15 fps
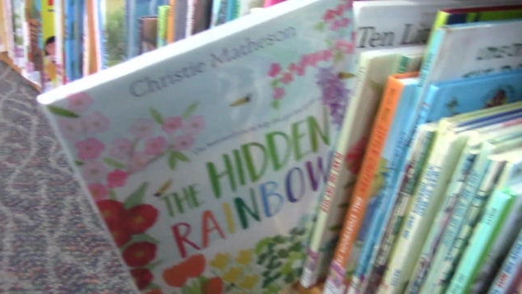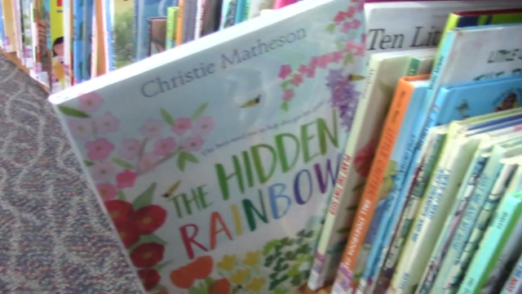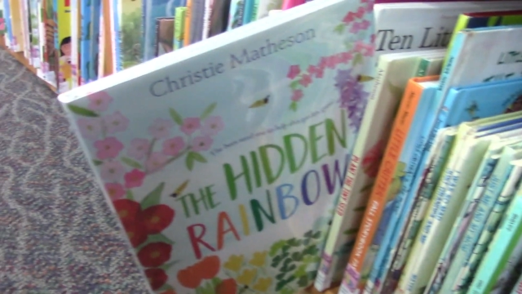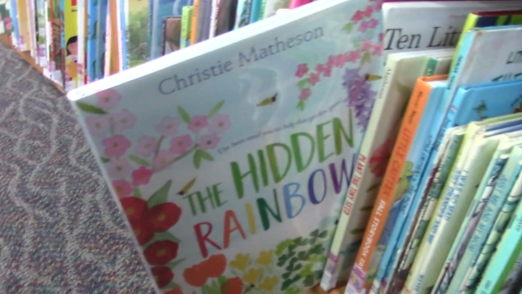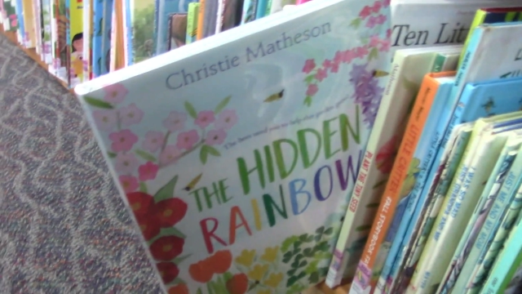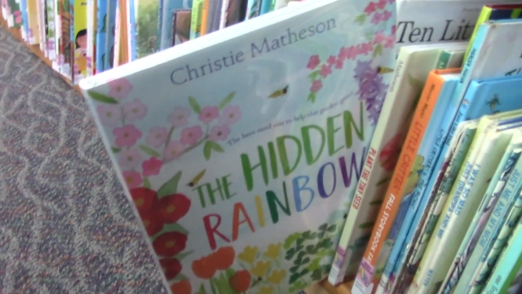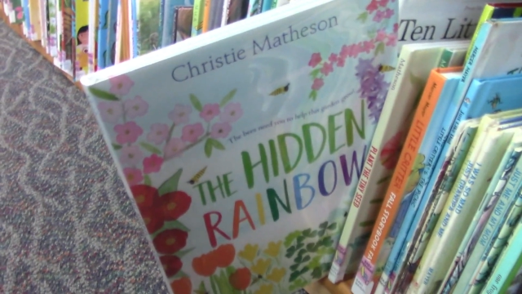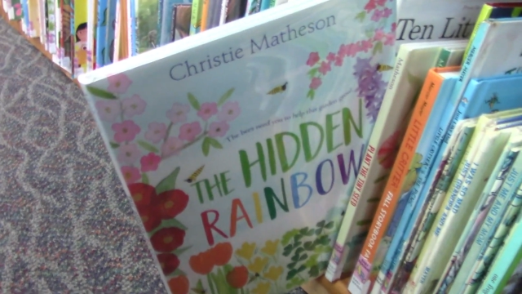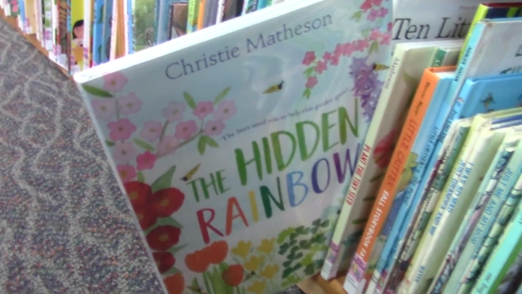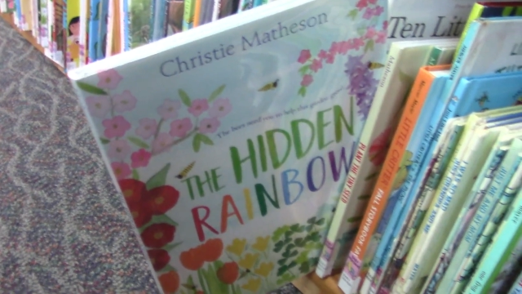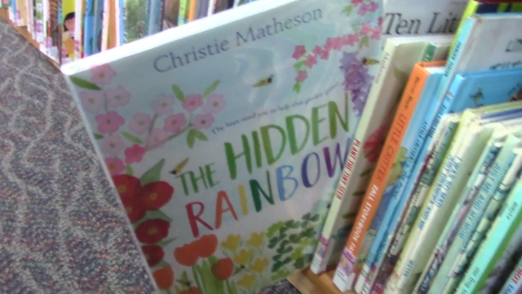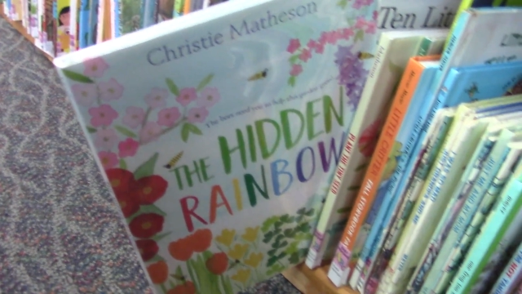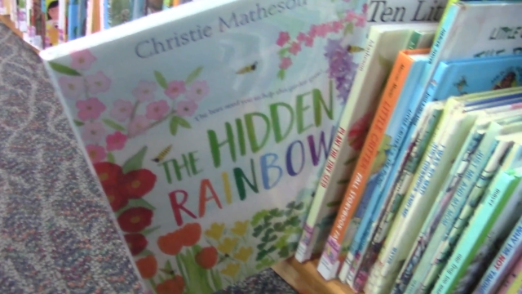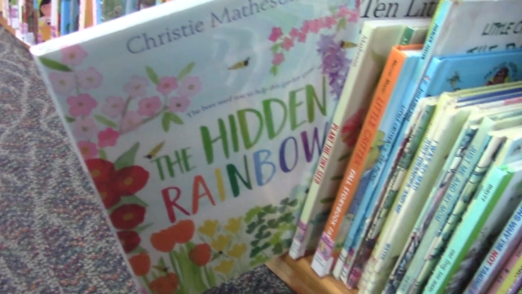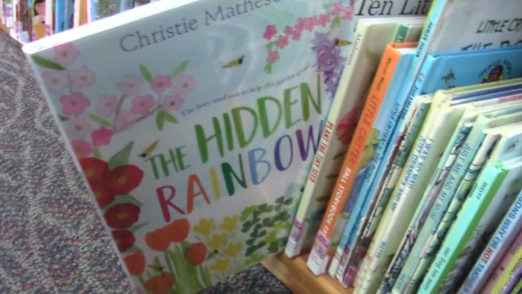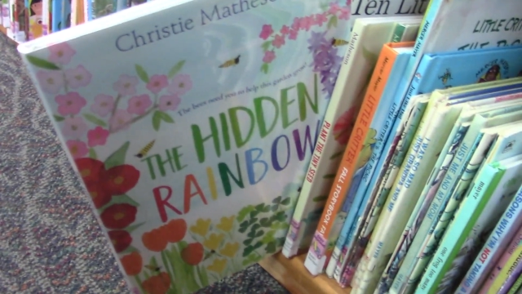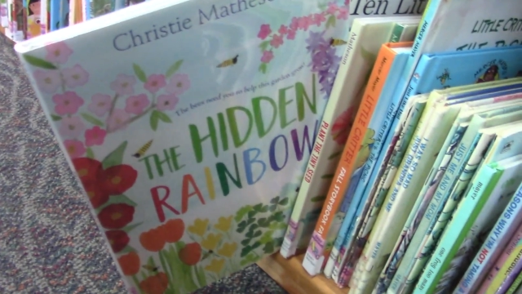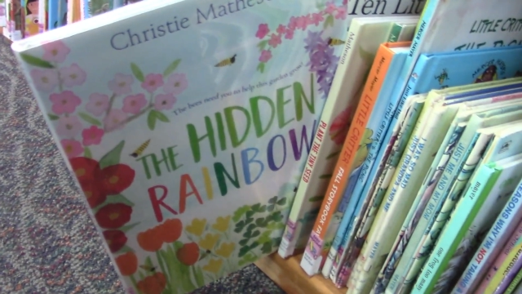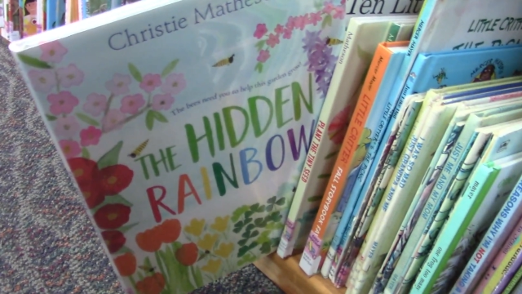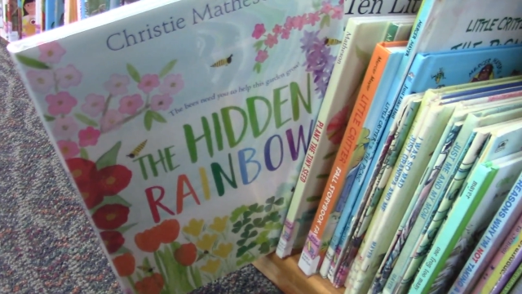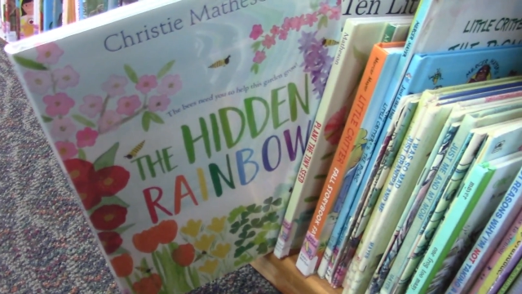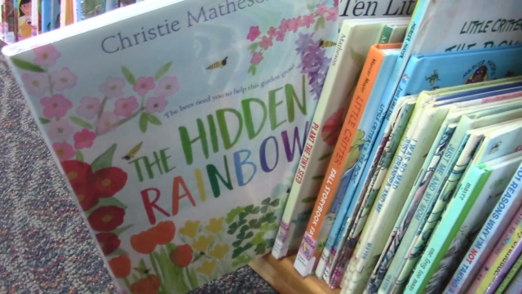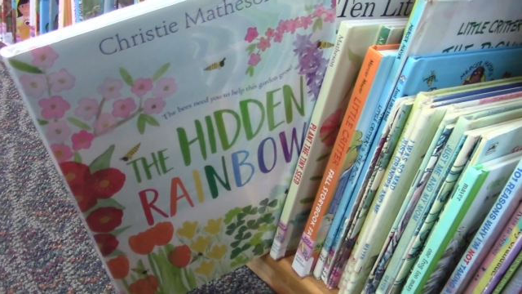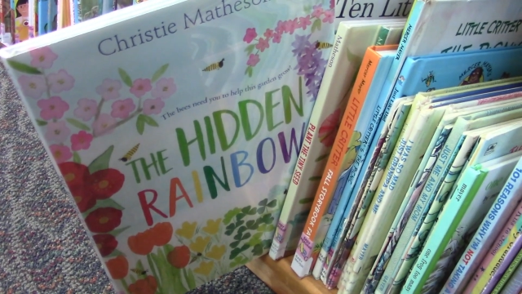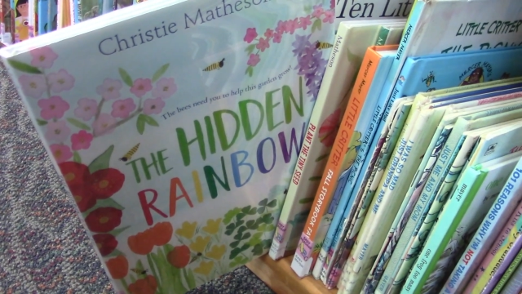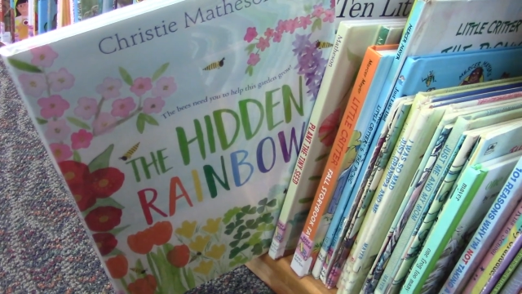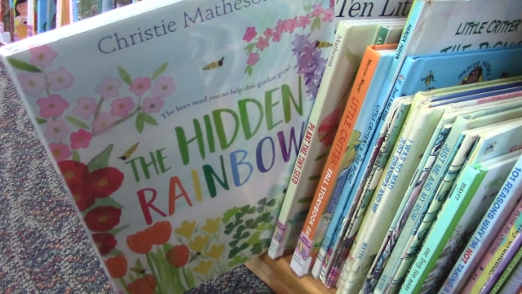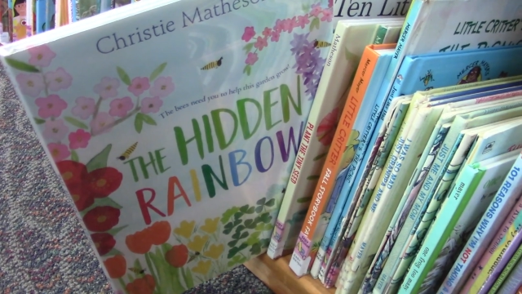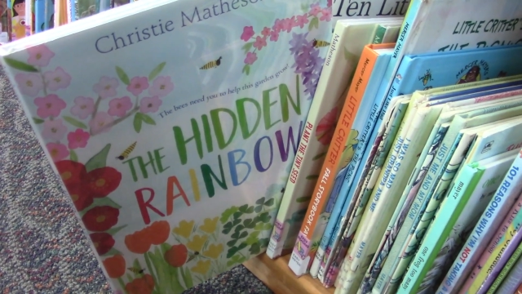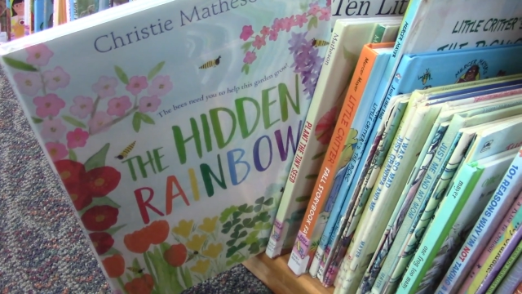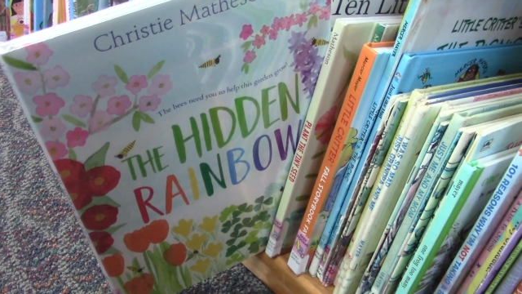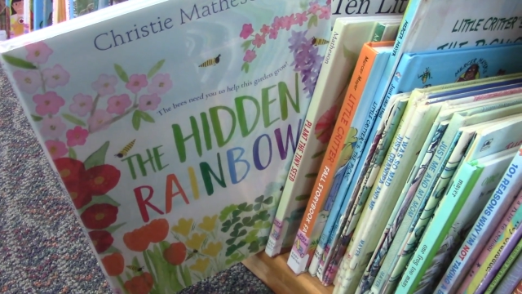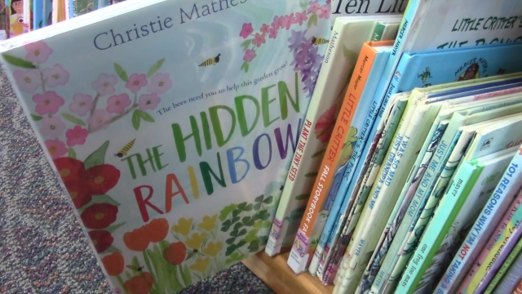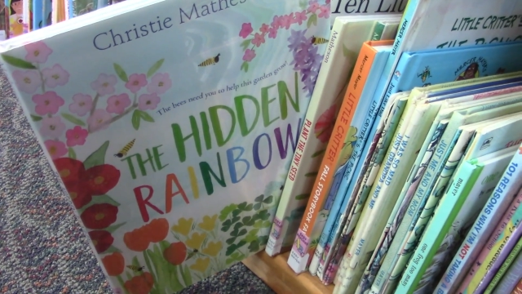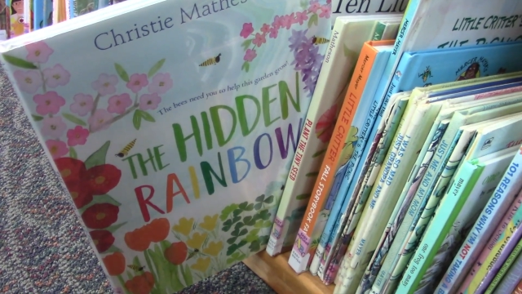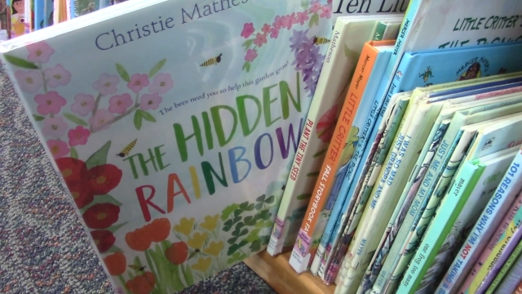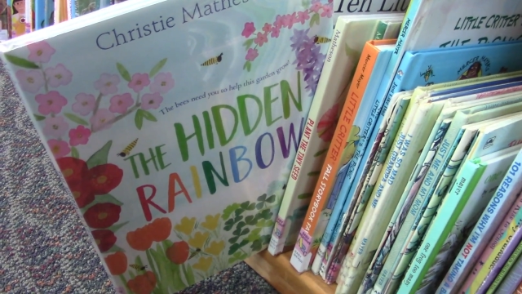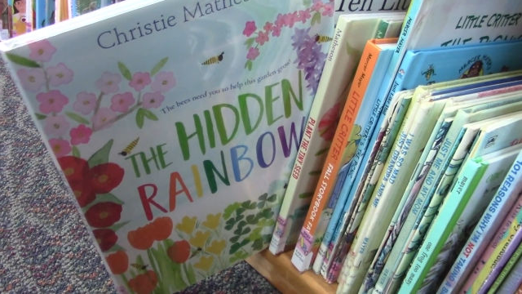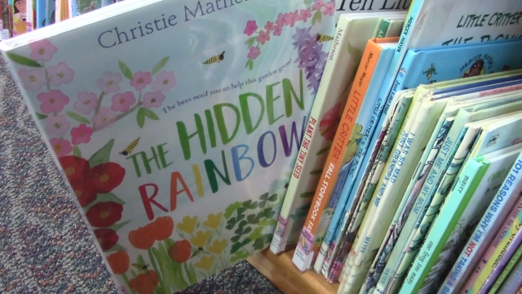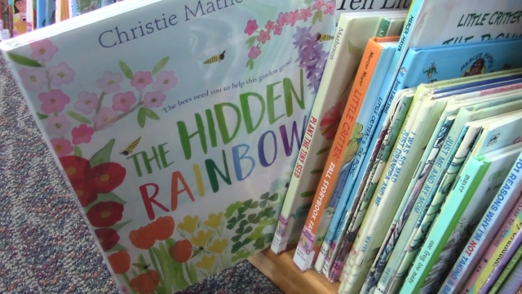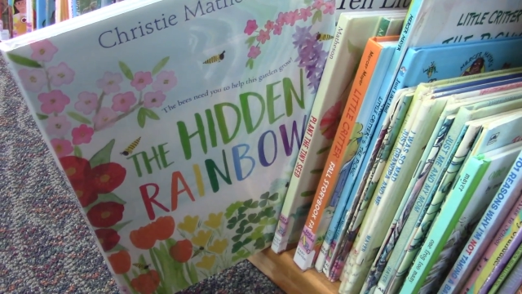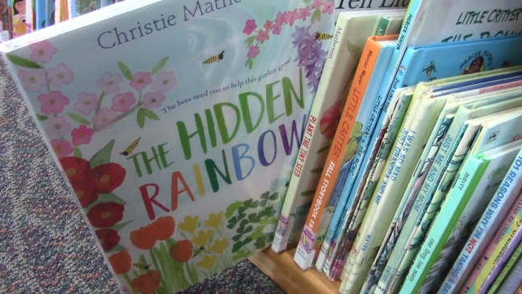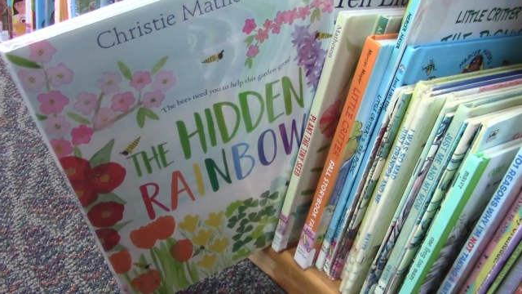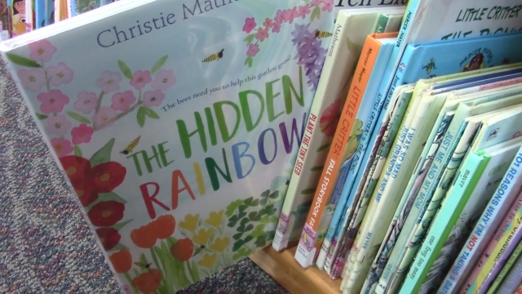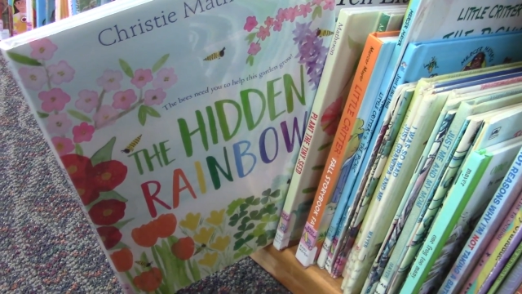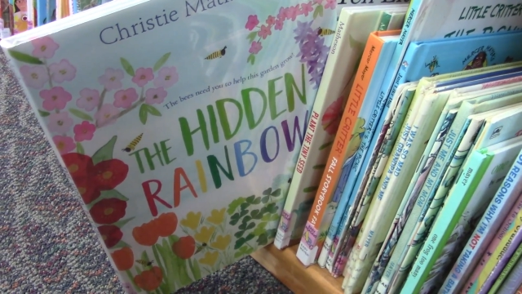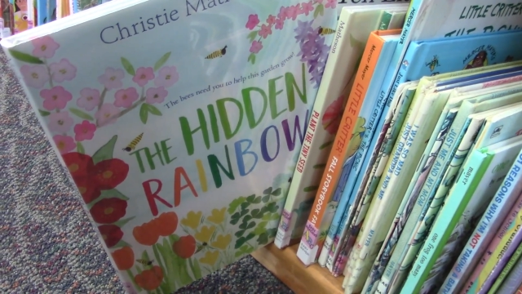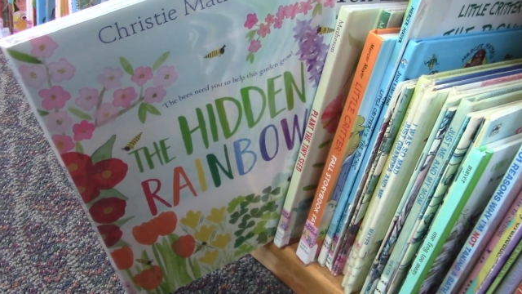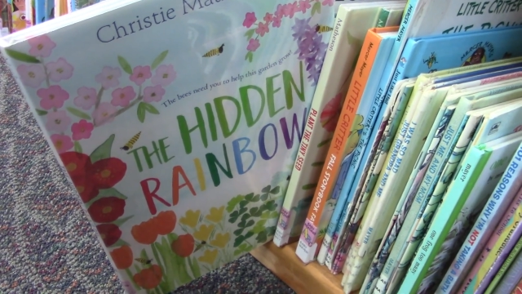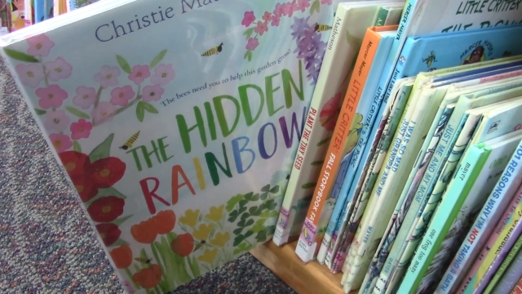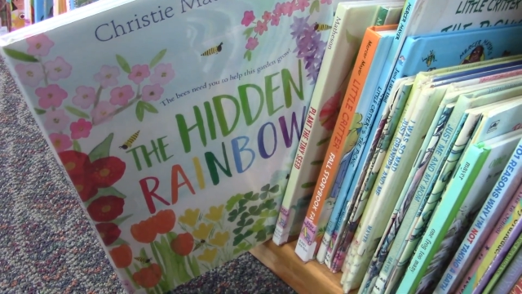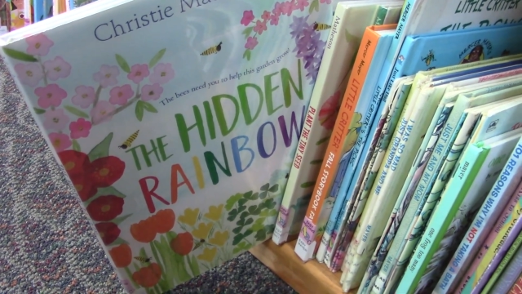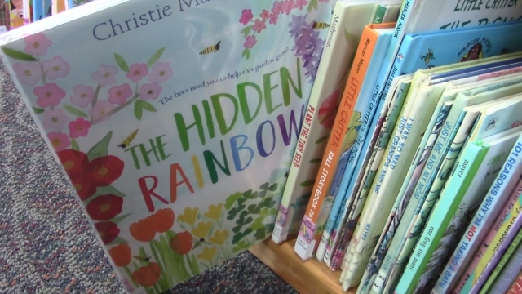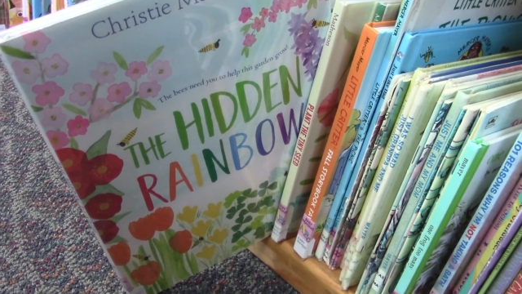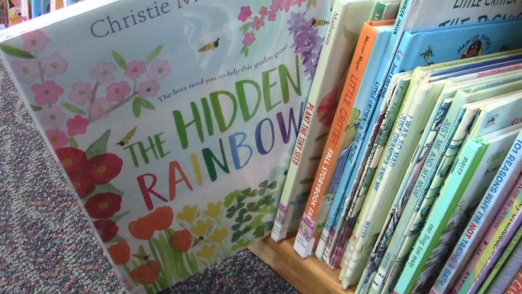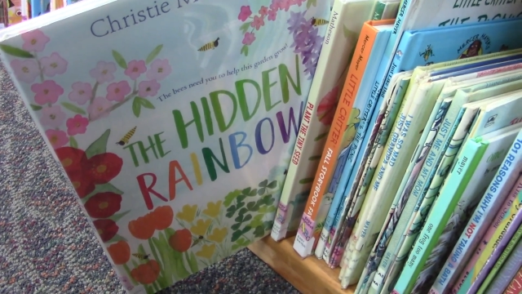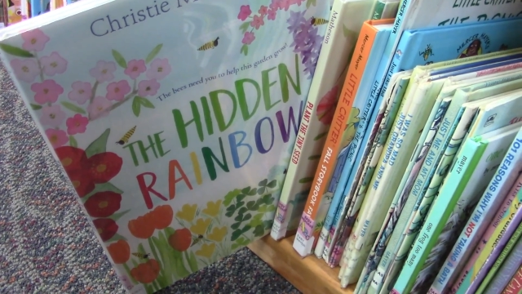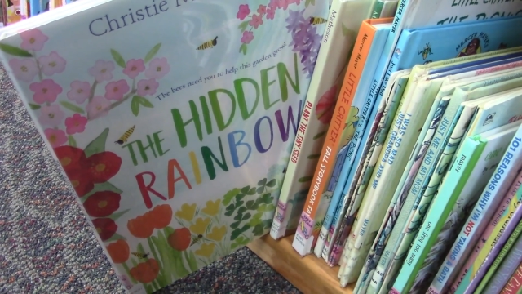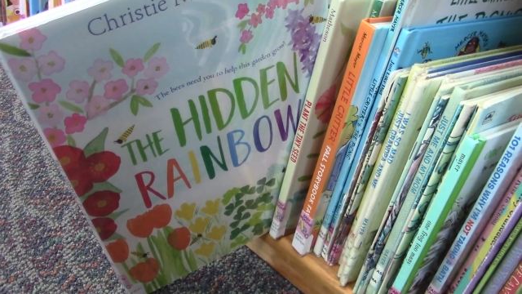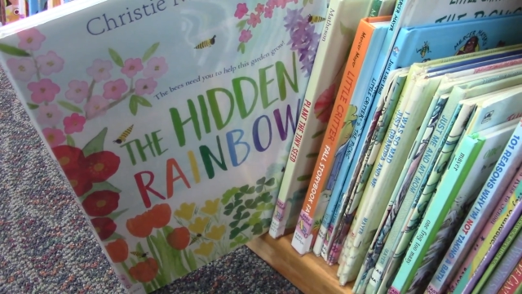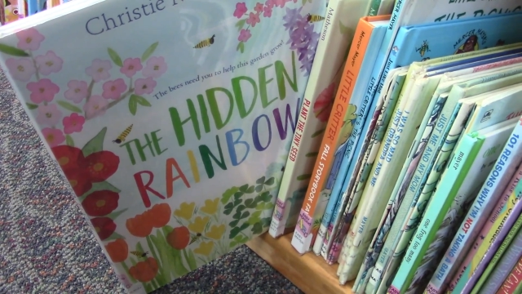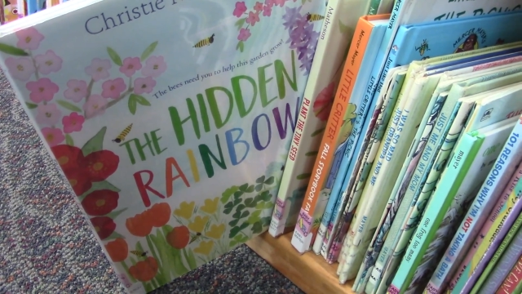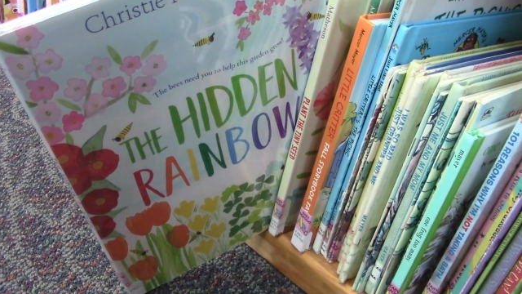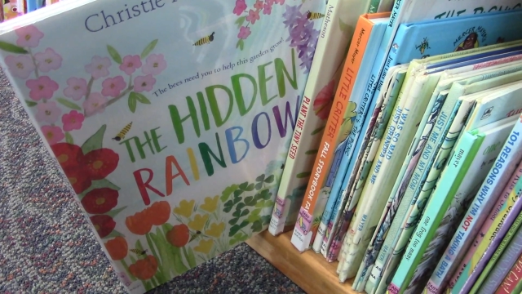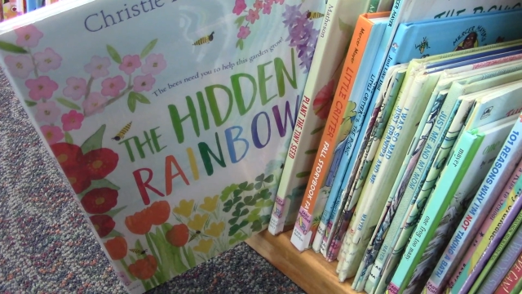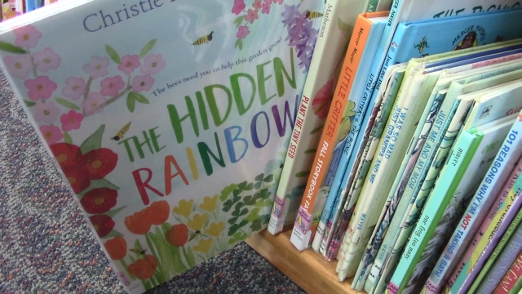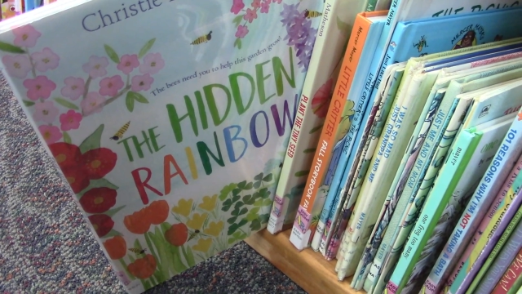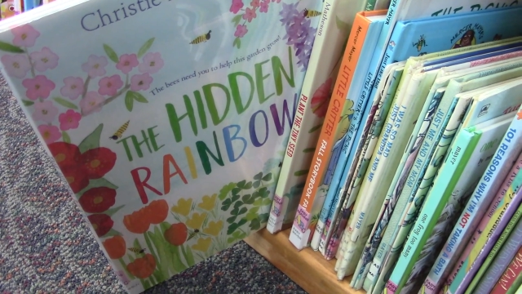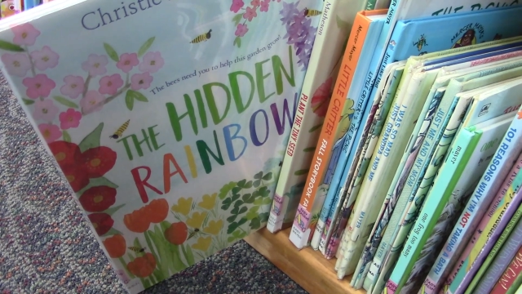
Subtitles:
[unreadable: no face in view]